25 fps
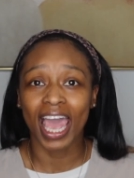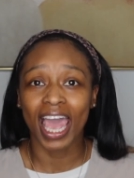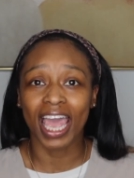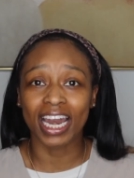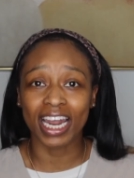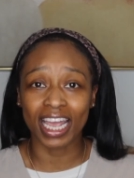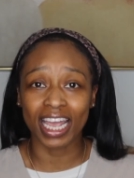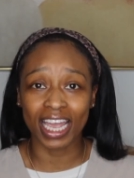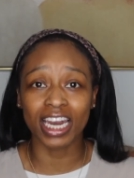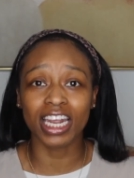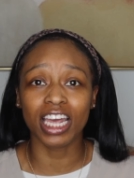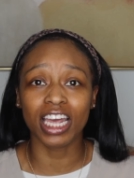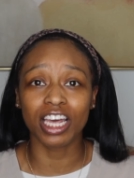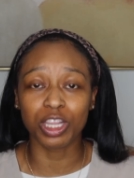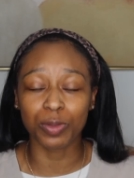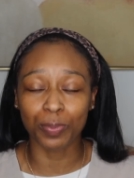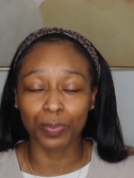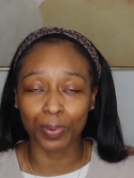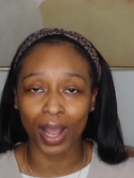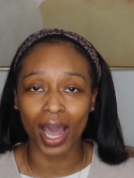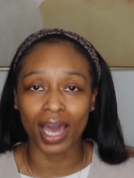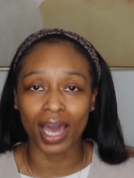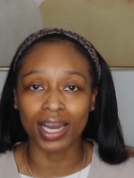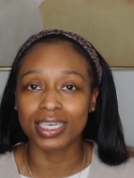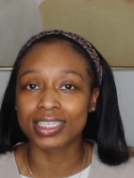and any of the
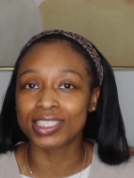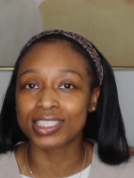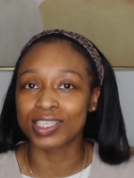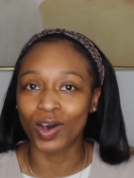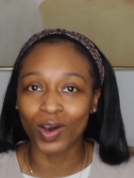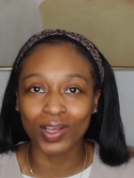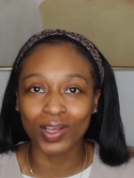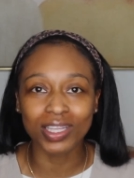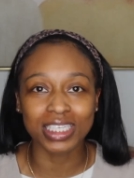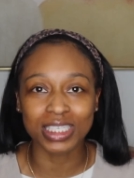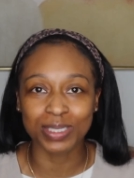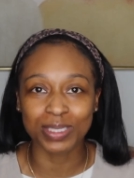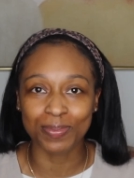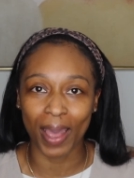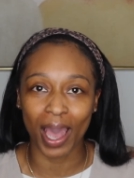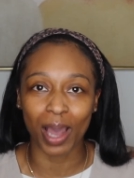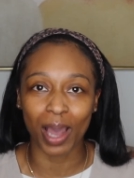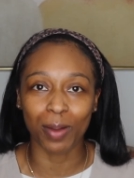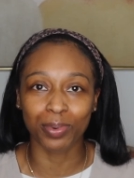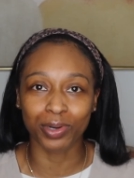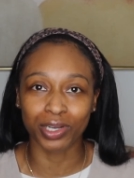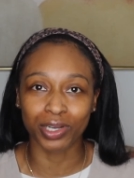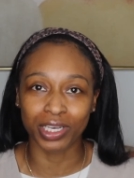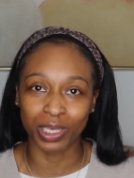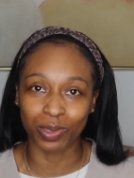products on the
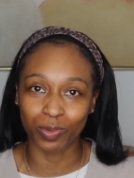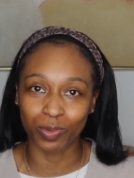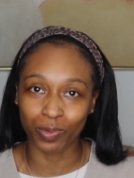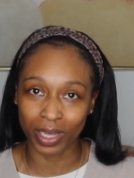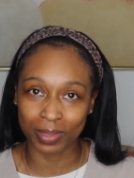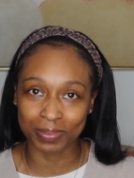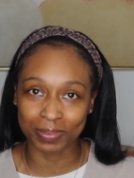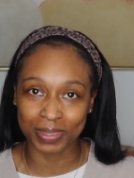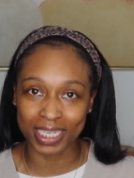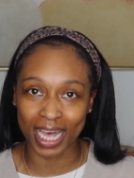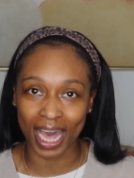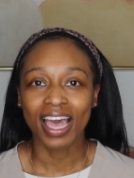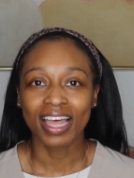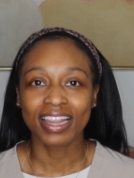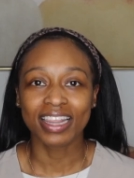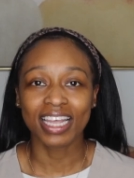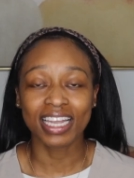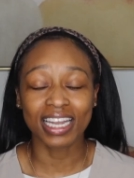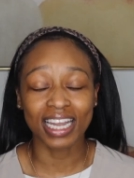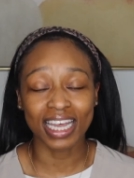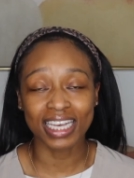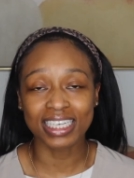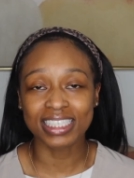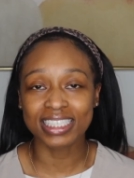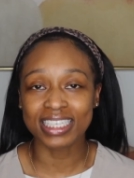Smile Brilliant website. The
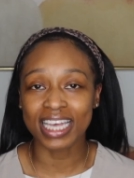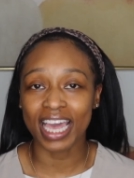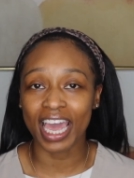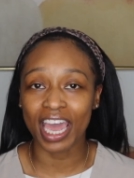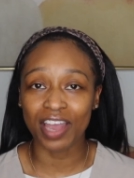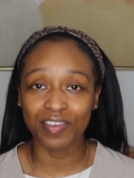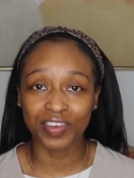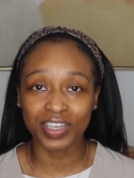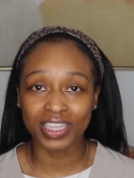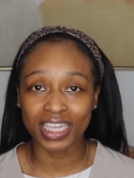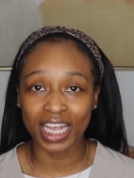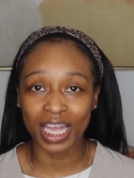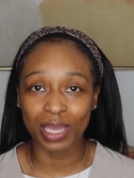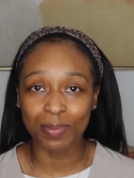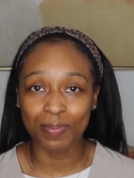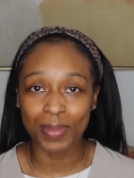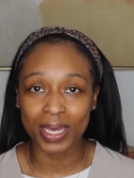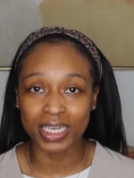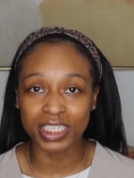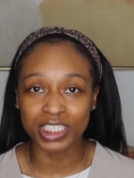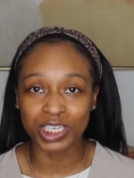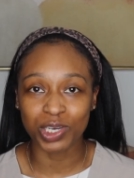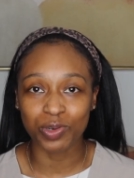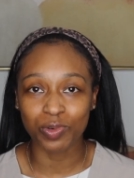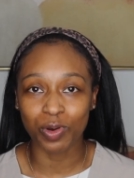links to everything
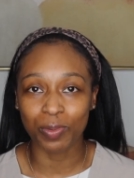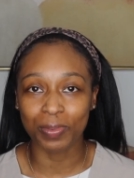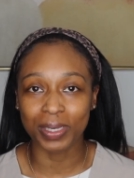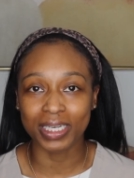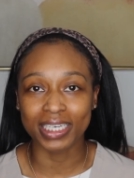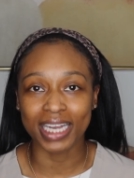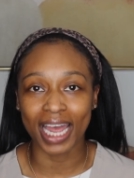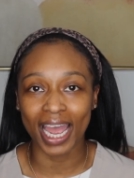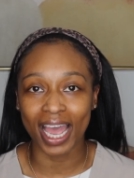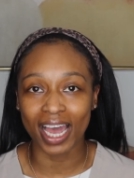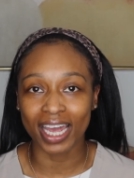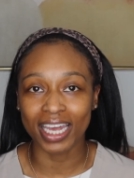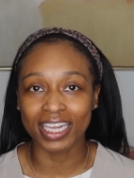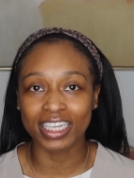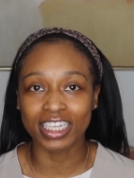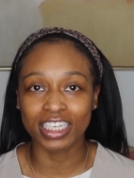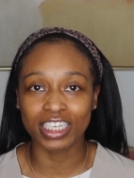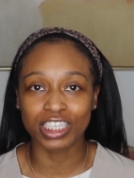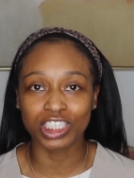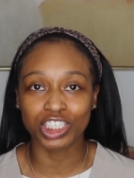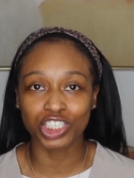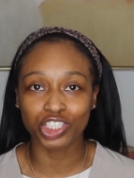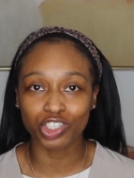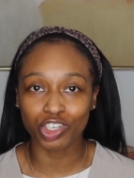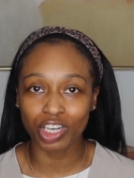mentioned will be down in the
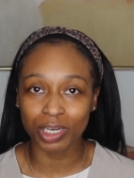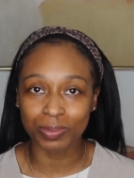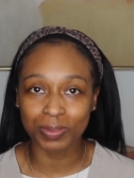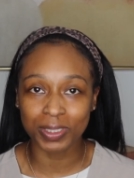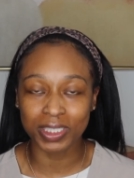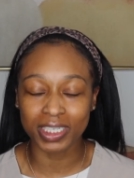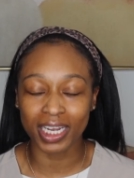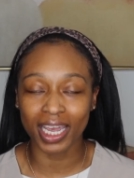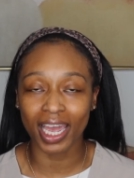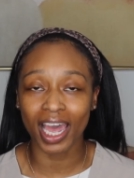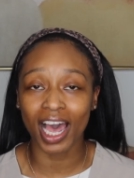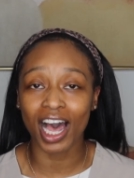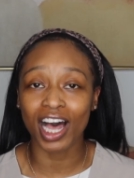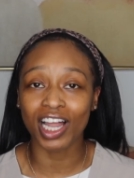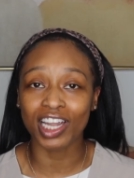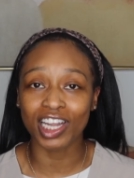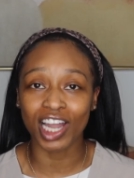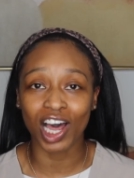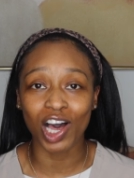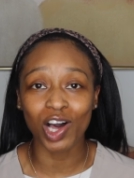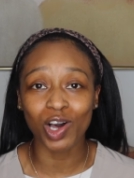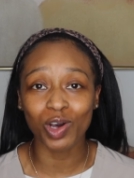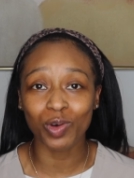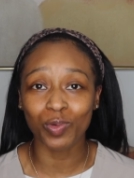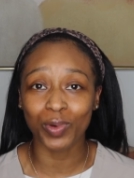description
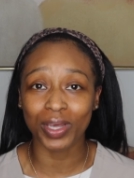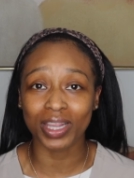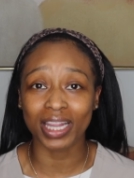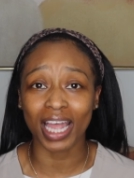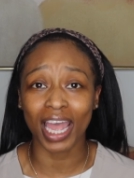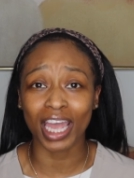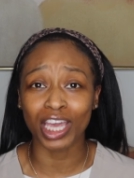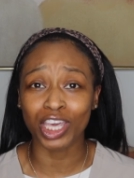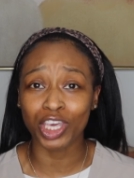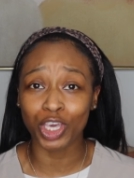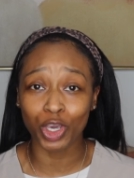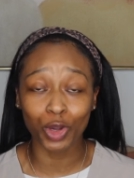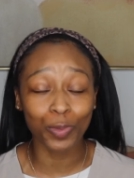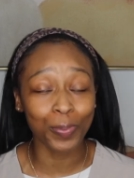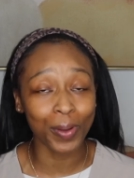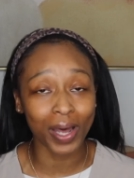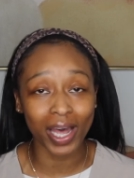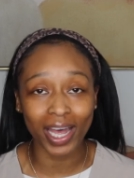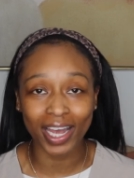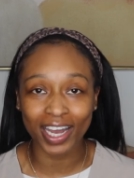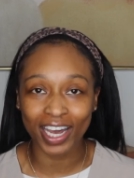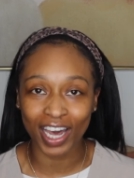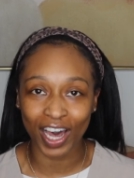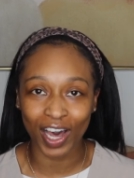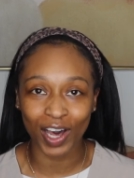along with a
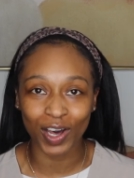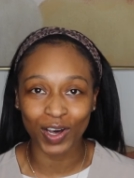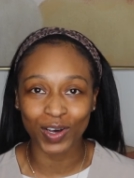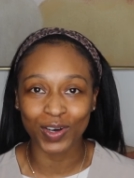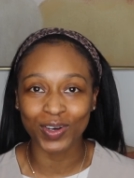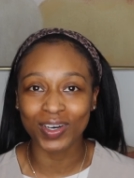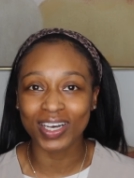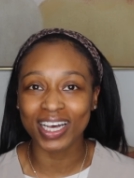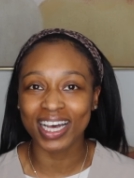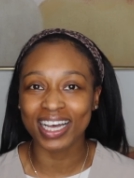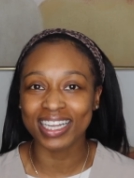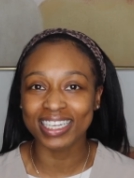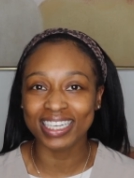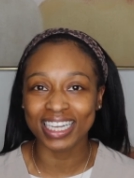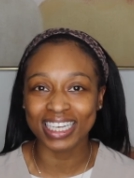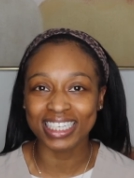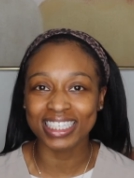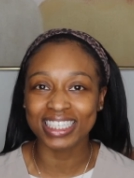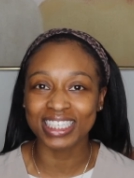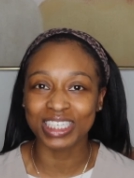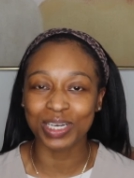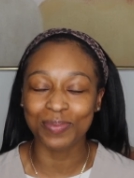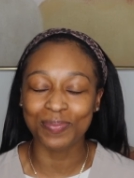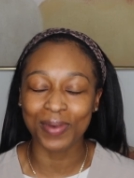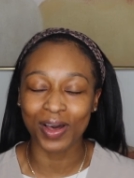coupon code
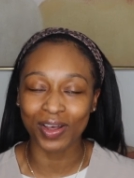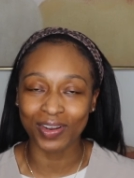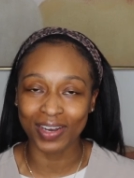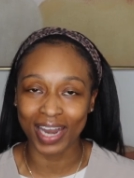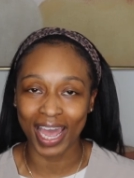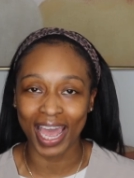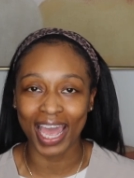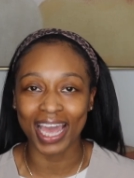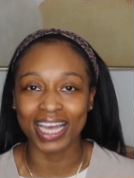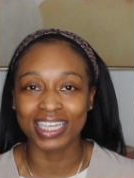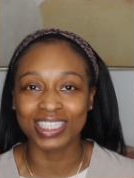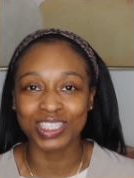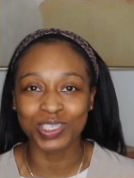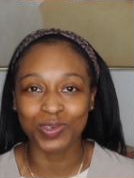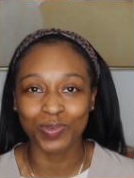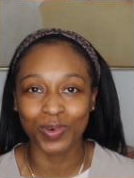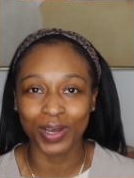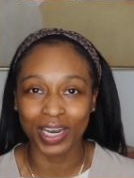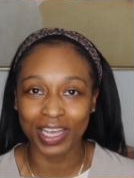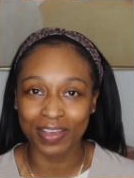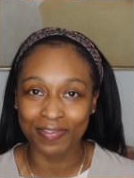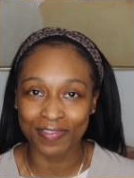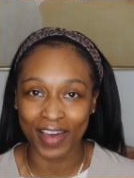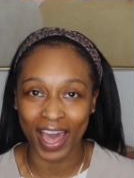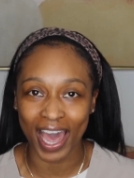Kalesha Monet
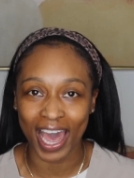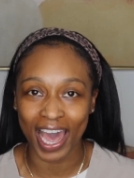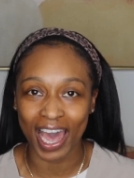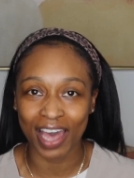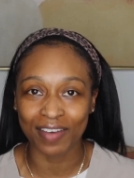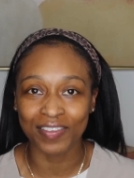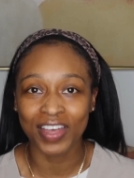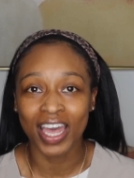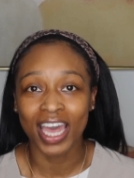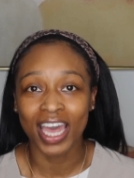25